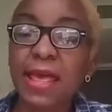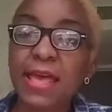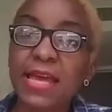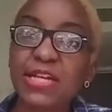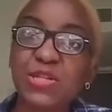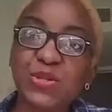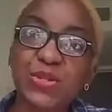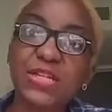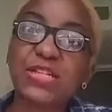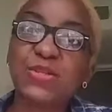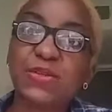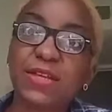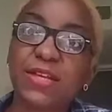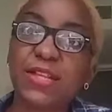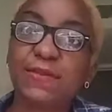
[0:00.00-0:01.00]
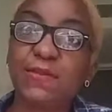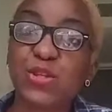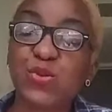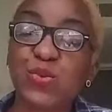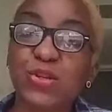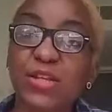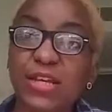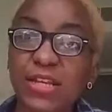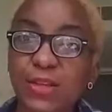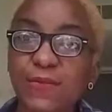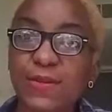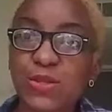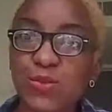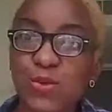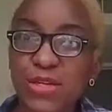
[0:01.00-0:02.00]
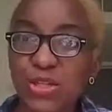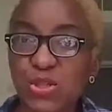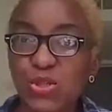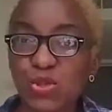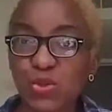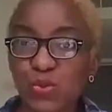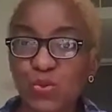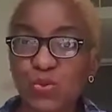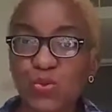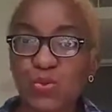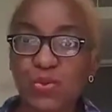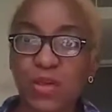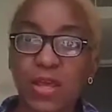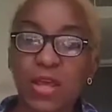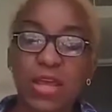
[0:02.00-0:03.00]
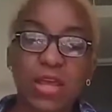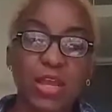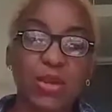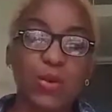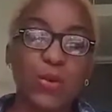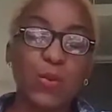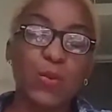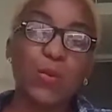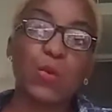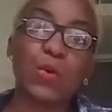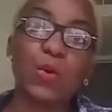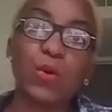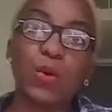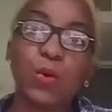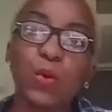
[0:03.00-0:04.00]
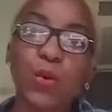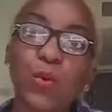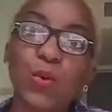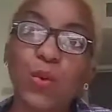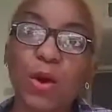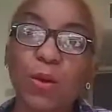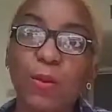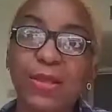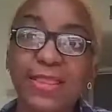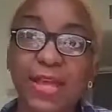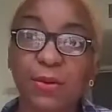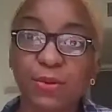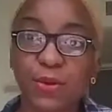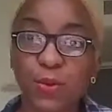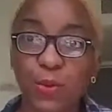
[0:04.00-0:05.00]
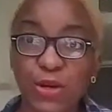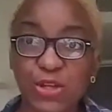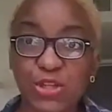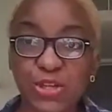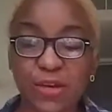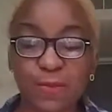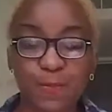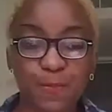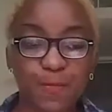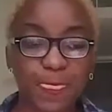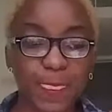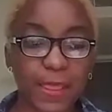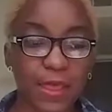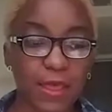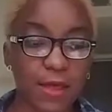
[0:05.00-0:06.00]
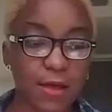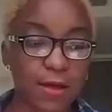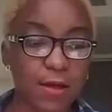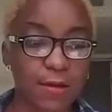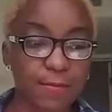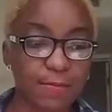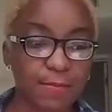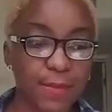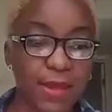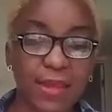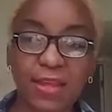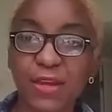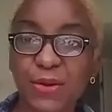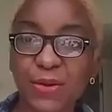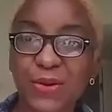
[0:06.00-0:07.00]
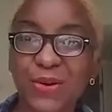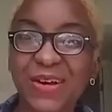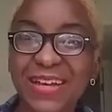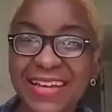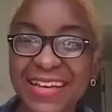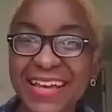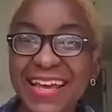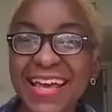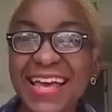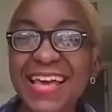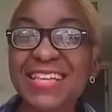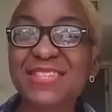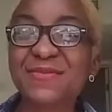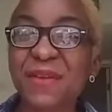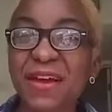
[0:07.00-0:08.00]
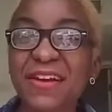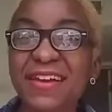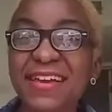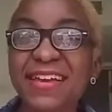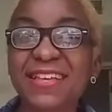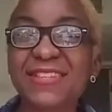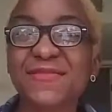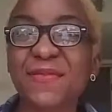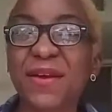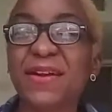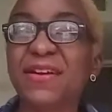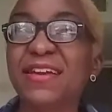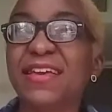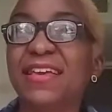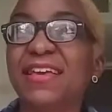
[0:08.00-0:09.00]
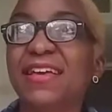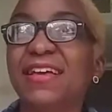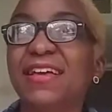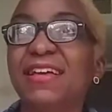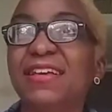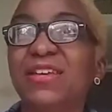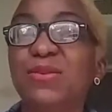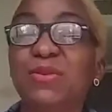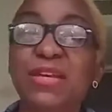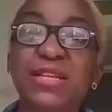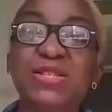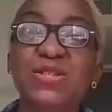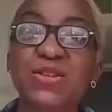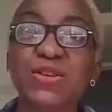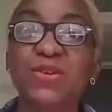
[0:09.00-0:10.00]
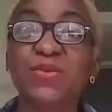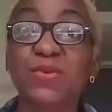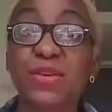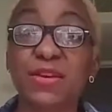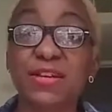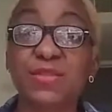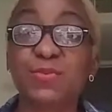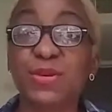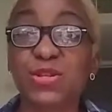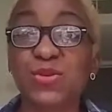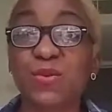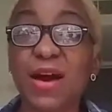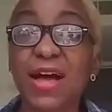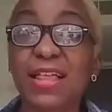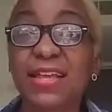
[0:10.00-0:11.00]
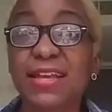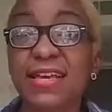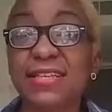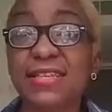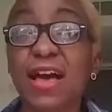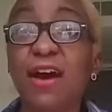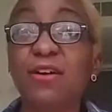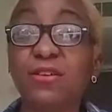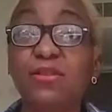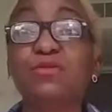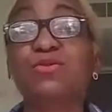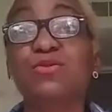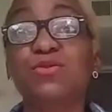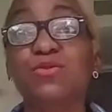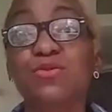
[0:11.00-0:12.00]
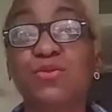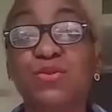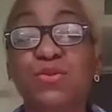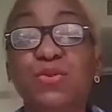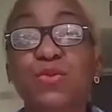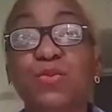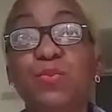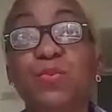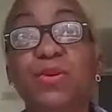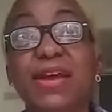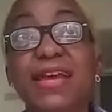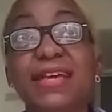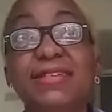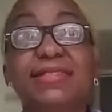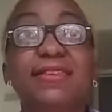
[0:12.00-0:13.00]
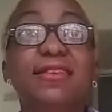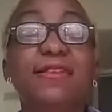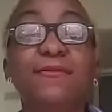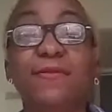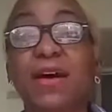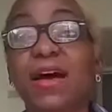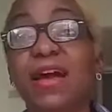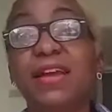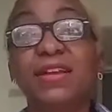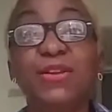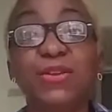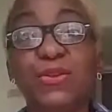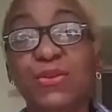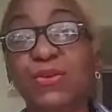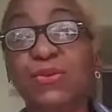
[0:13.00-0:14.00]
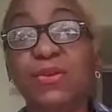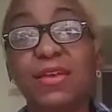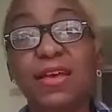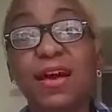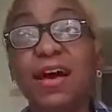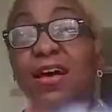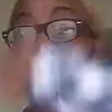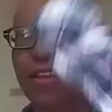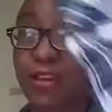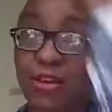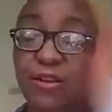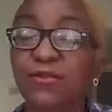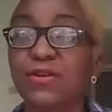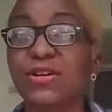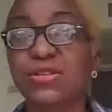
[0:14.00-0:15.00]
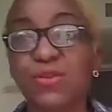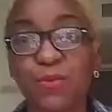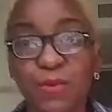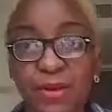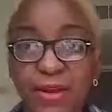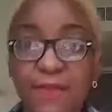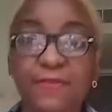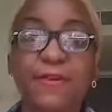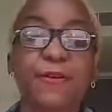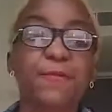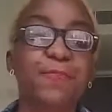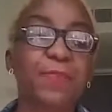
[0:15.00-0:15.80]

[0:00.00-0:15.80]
It's unique to the individual. The individual gets to choose, you know, who or what they want to worship. You know, it's very unique to you and your spirituality is how you choose to praise the divine, the God, the universe, or whatever.